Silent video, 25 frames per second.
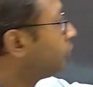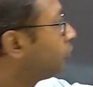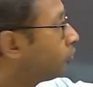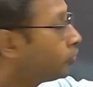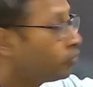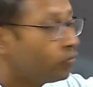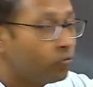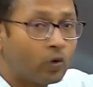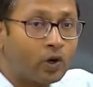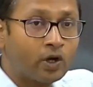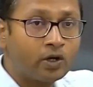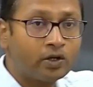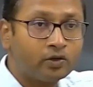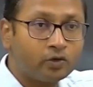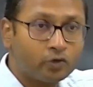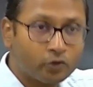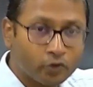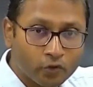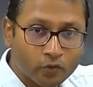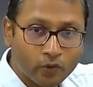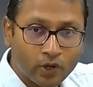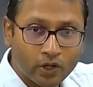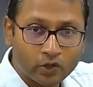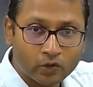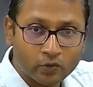
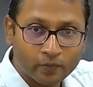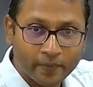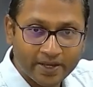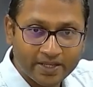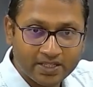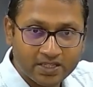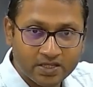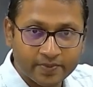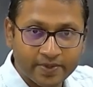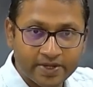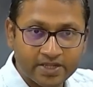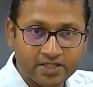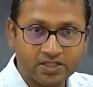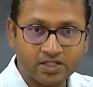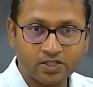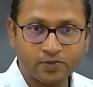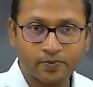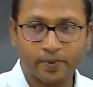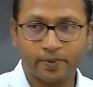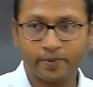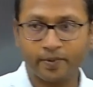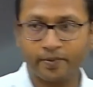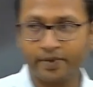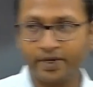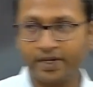want to maximize this
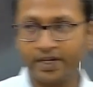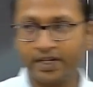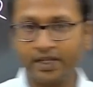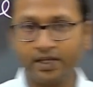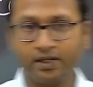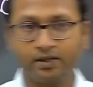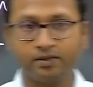probability?